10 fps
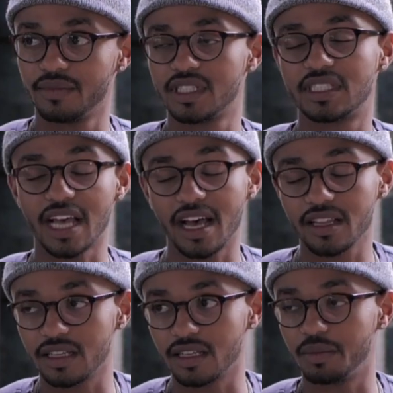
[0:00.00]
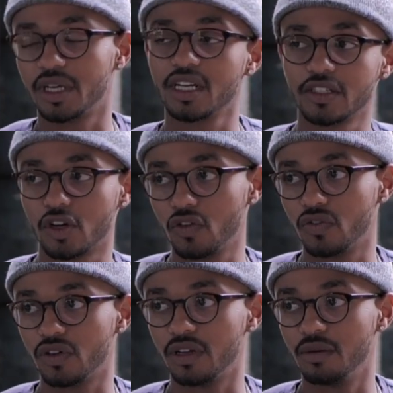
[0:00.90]
Sadly, because of
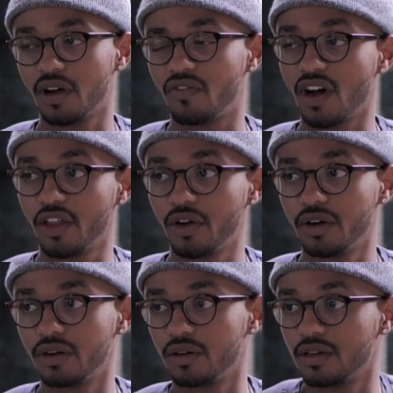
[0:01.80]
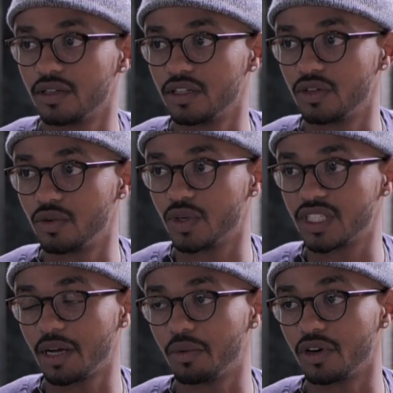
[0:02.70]
COVID, my father, he
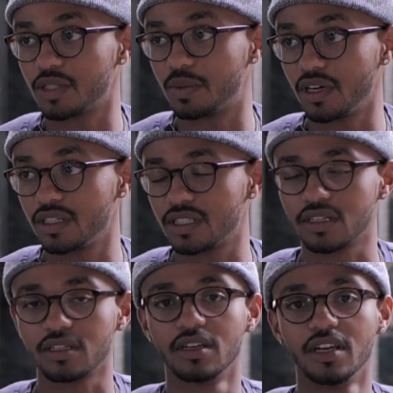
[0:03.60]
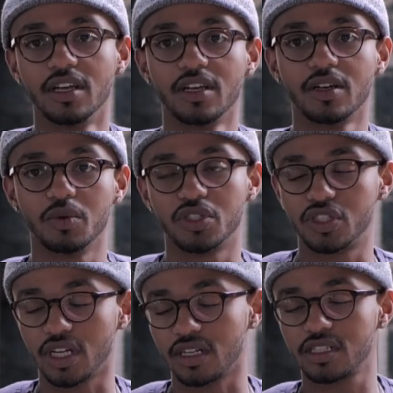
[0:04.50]
wasn't able to experience it,
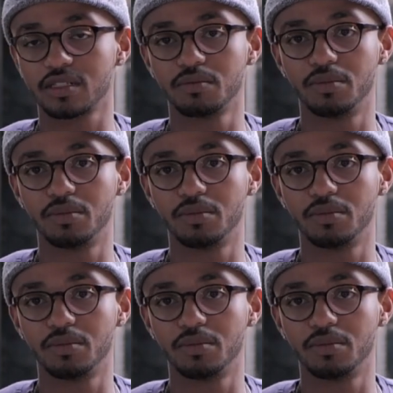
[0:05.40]
which sucks.